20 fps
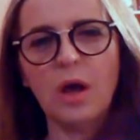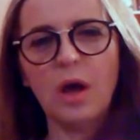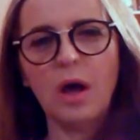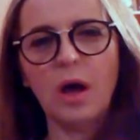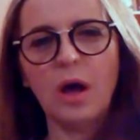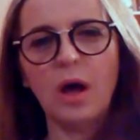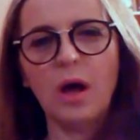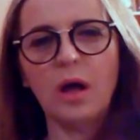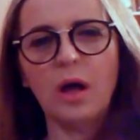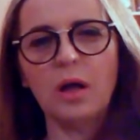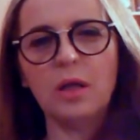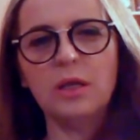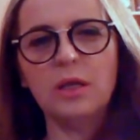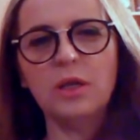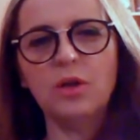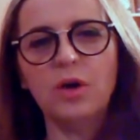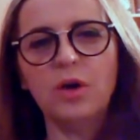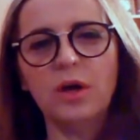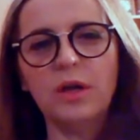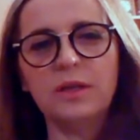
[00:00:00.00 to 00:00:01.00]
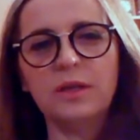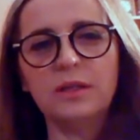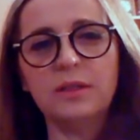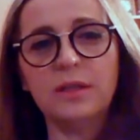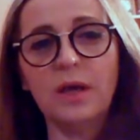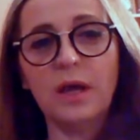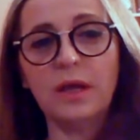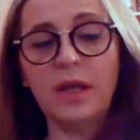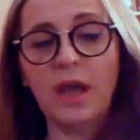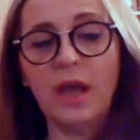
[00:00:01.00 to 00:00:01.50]

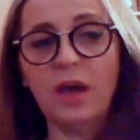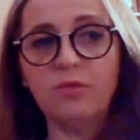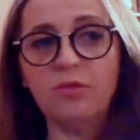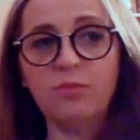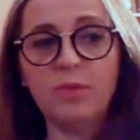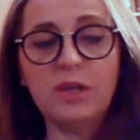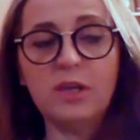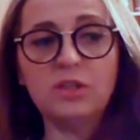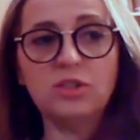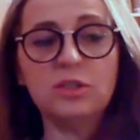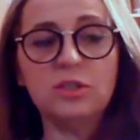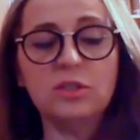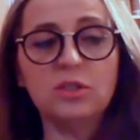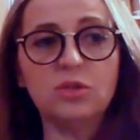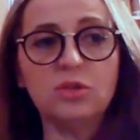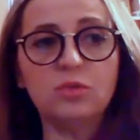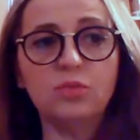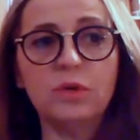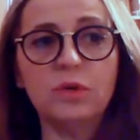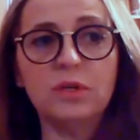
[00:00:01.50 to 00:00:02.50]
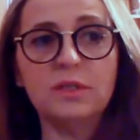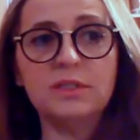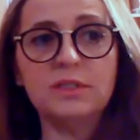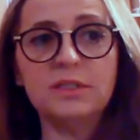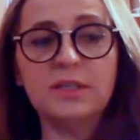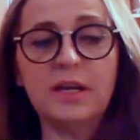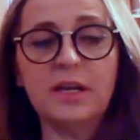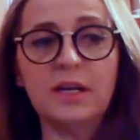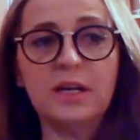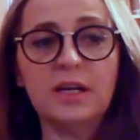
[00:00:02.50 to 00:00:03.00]
I have patients with
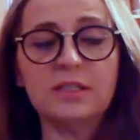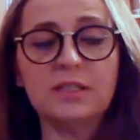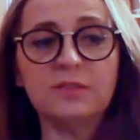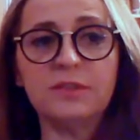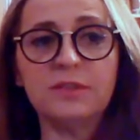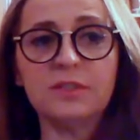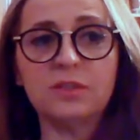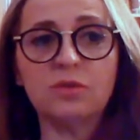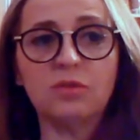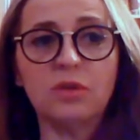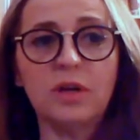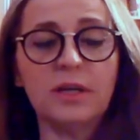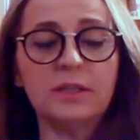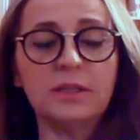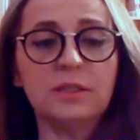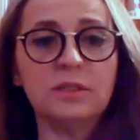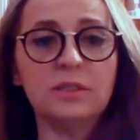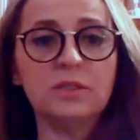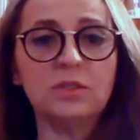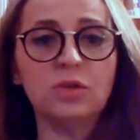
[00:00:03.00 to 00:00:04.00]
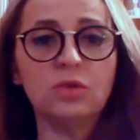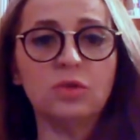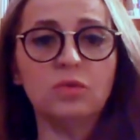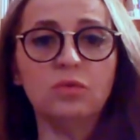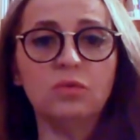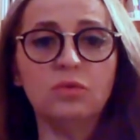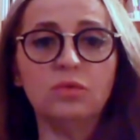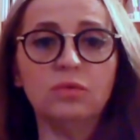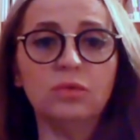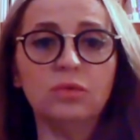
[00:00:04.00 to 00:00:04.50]
CNS vasculitis
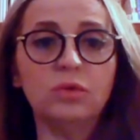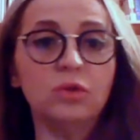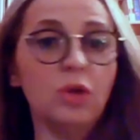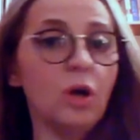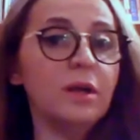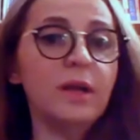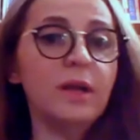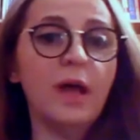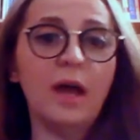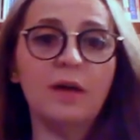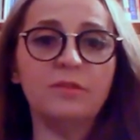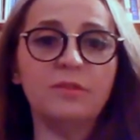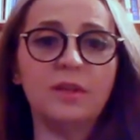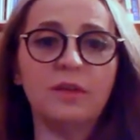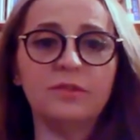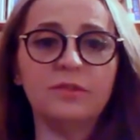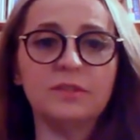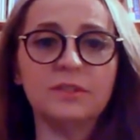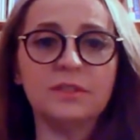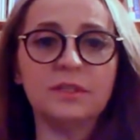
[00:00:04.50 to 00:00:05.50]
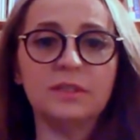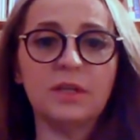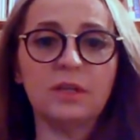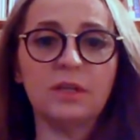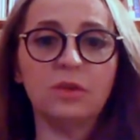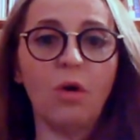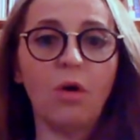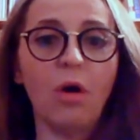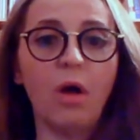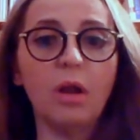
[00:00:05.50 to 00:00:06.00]
who don't have deficit
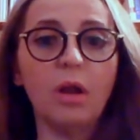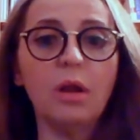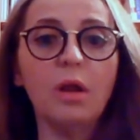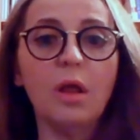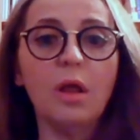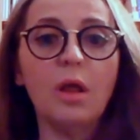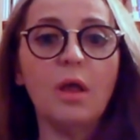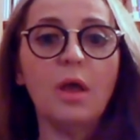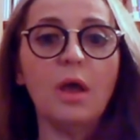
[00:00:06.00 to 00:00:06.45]
at all.